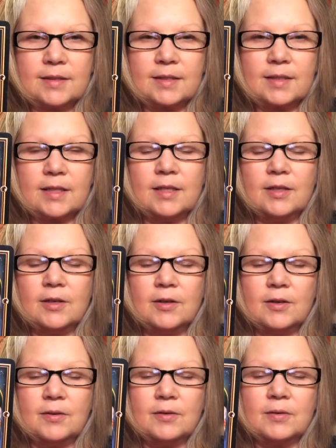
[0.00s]
You
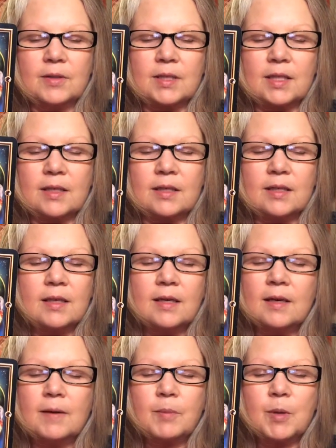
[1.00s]
know,
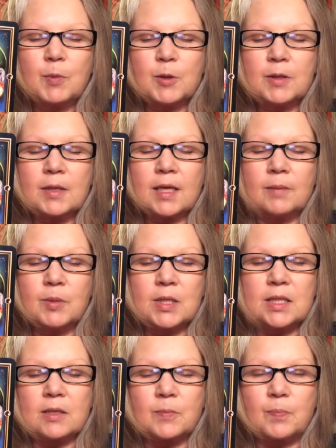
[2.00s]
people can be
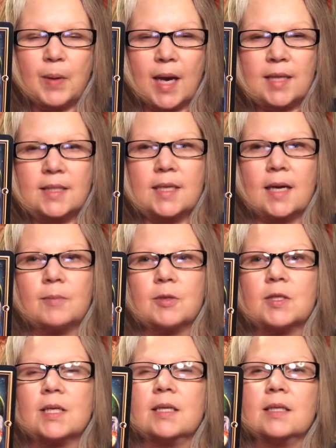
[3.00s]
such
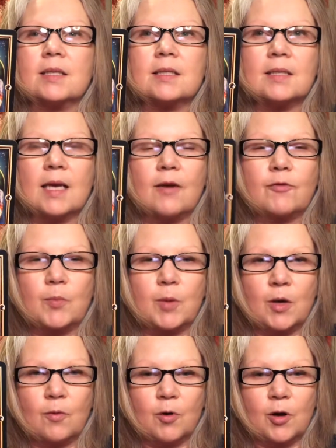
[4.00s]
backstabbers, and it doesn't have to be
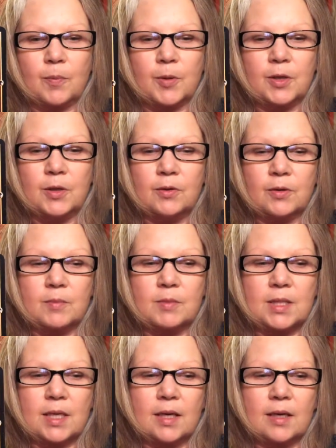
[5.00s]
at work, but you know what I'm
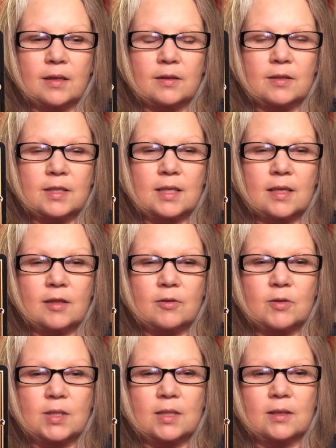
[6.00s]
saying. It looks like there
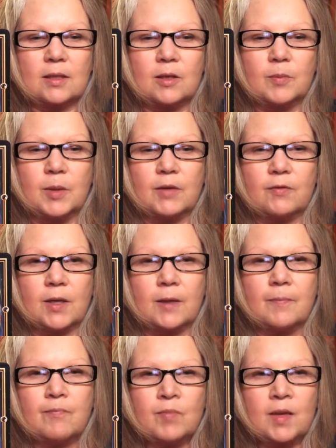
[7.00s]
was a little bit of a
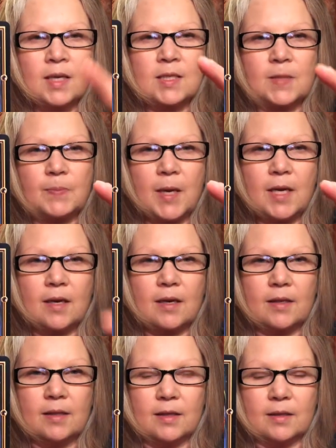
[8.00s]
spike
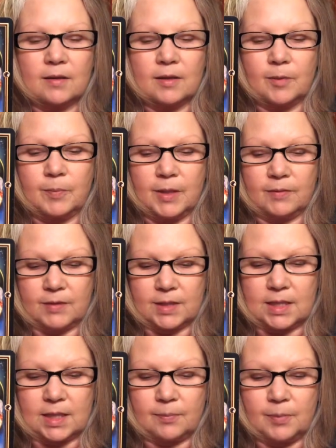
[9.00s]
and then a little bit of a
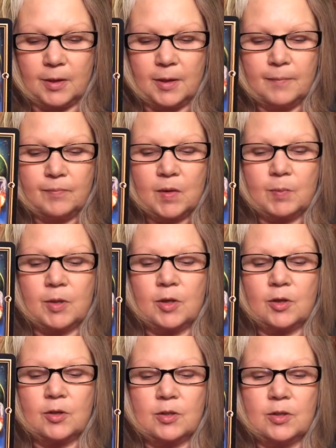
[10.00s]
dip. But the
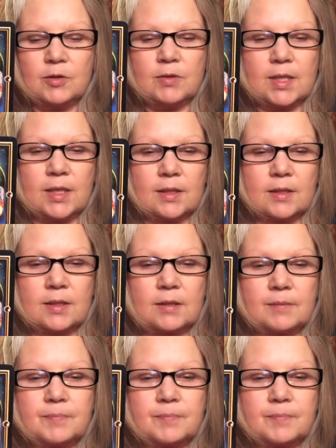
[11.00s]
good news is